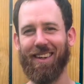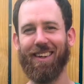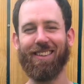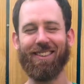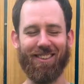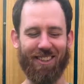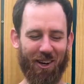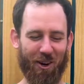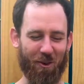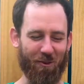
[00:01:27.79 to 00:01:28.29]

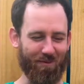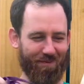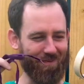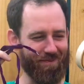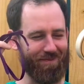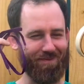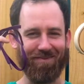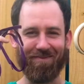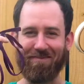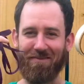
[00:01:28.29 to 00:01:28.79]
So,
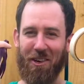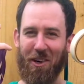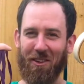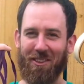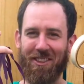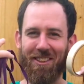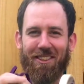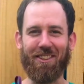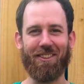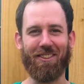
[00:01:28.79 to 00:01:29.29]
no
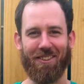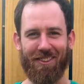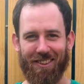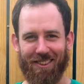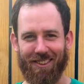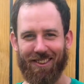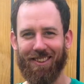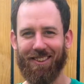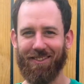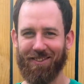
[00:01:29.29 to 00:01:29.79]

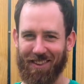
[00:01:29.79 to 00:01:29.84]
excuses.